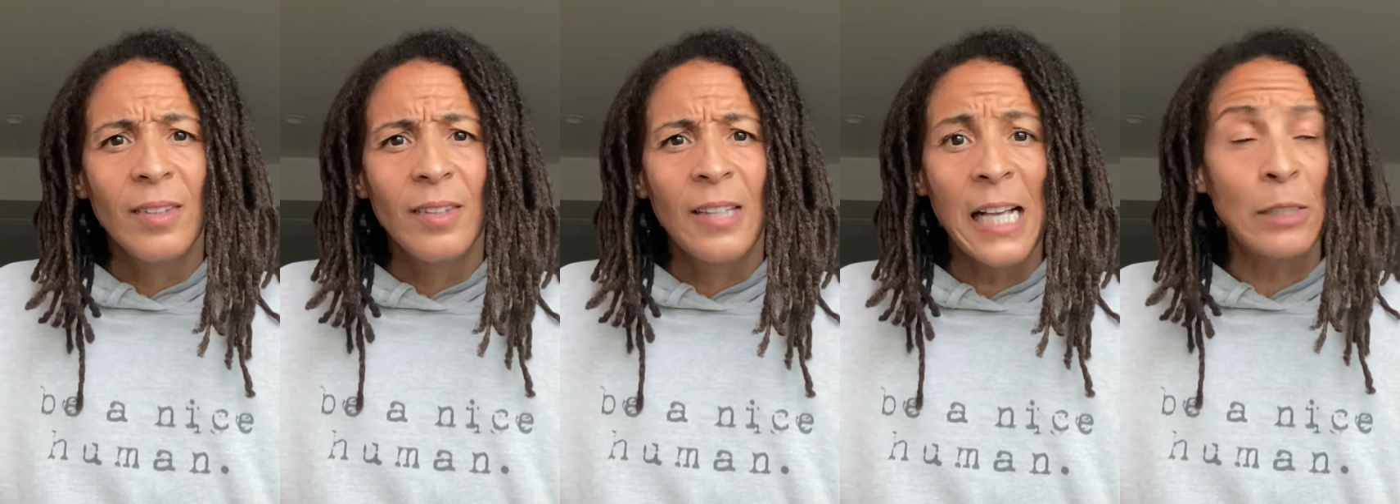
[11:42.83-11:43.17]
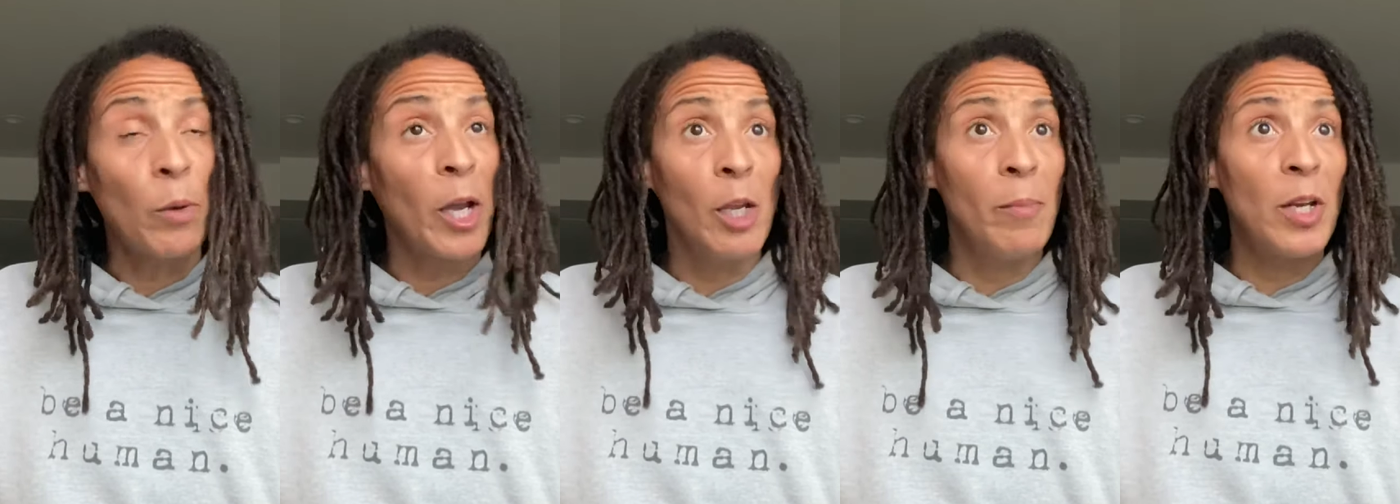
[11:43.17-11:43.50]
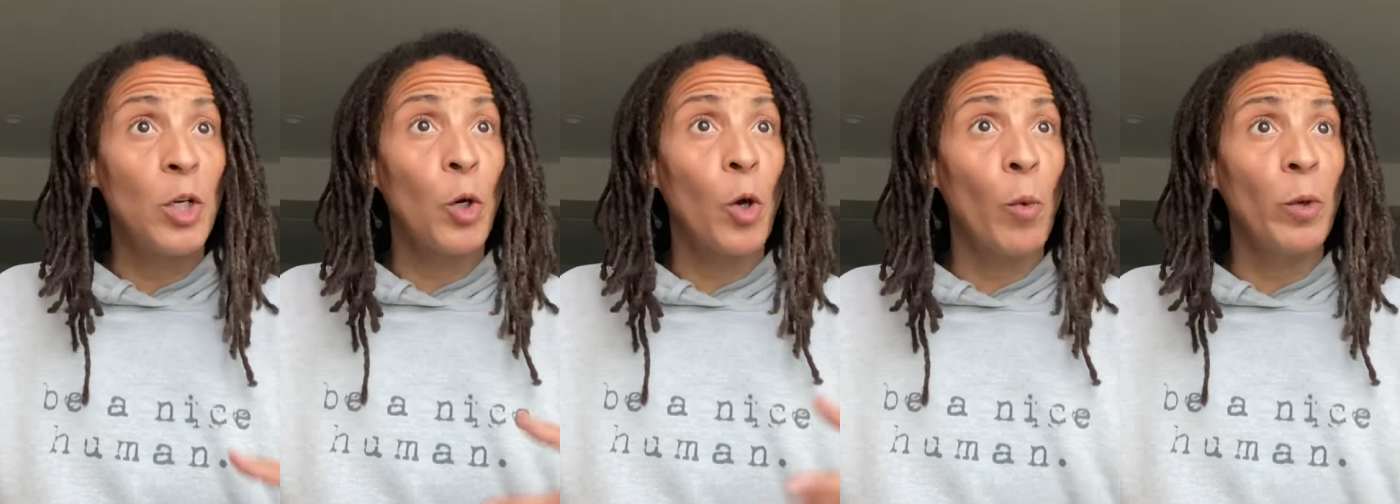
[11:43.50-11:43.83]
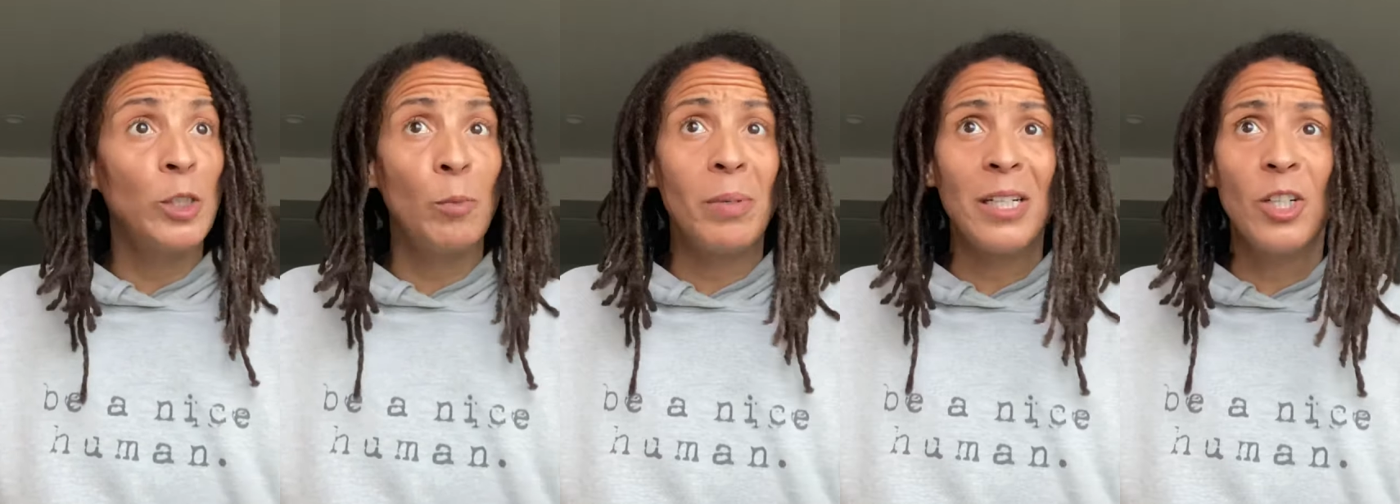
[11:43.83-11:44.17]
That's why you've been doing
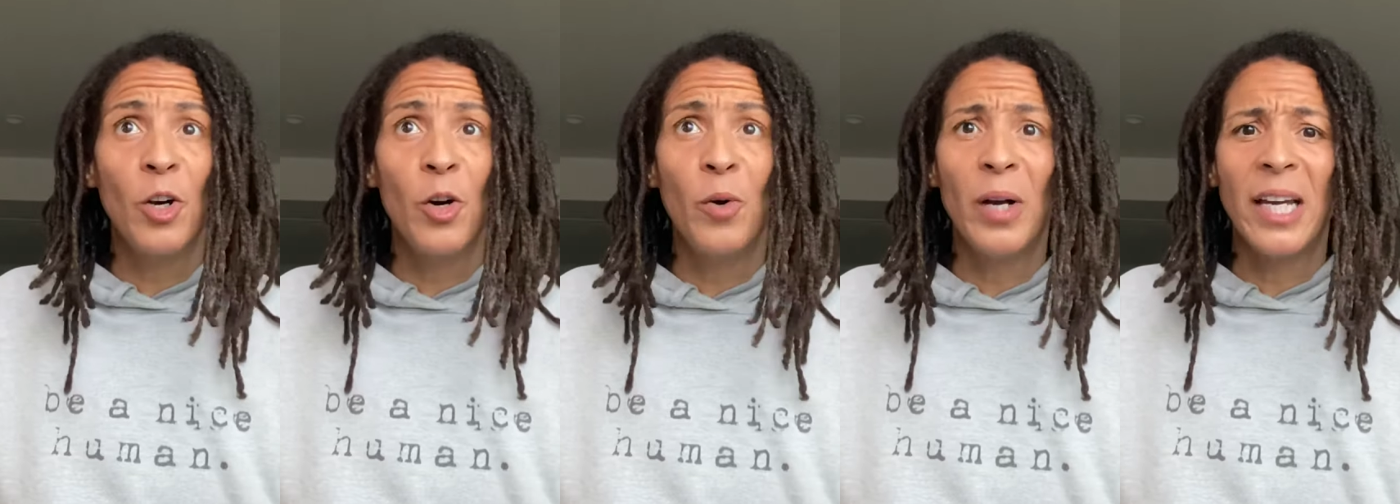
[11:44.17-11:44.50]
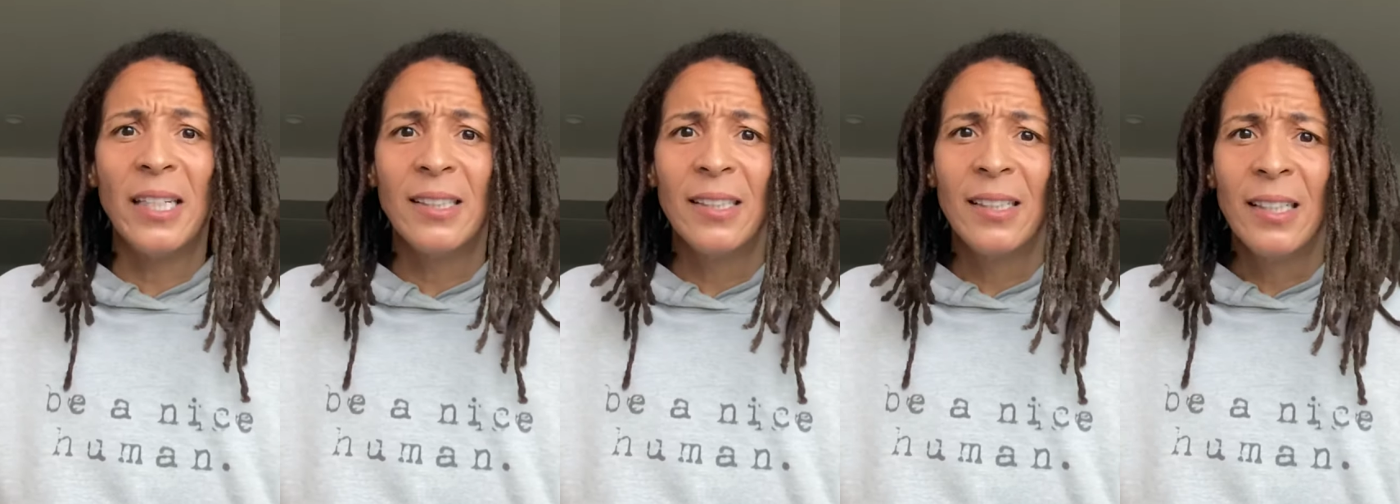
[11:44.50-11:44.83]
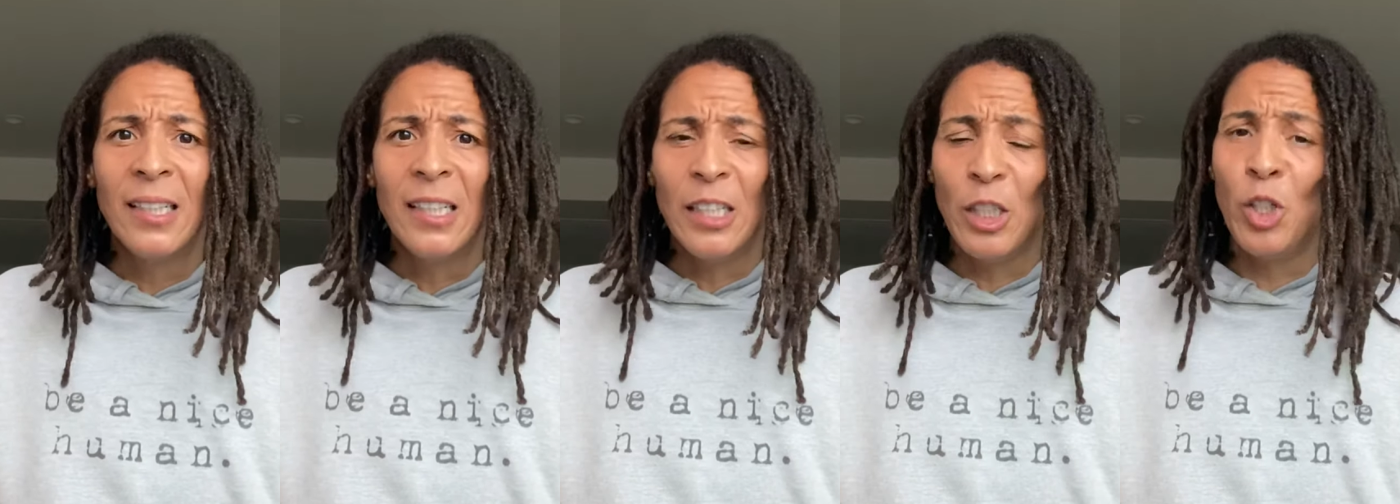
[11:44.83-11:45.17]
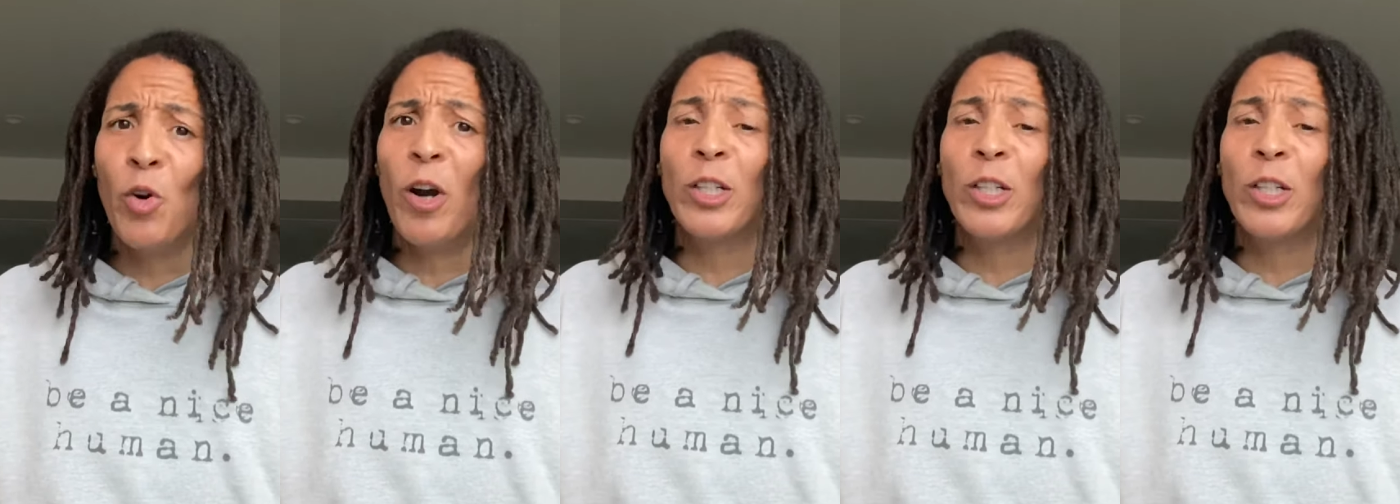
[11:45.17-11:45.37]
what you've been doing. You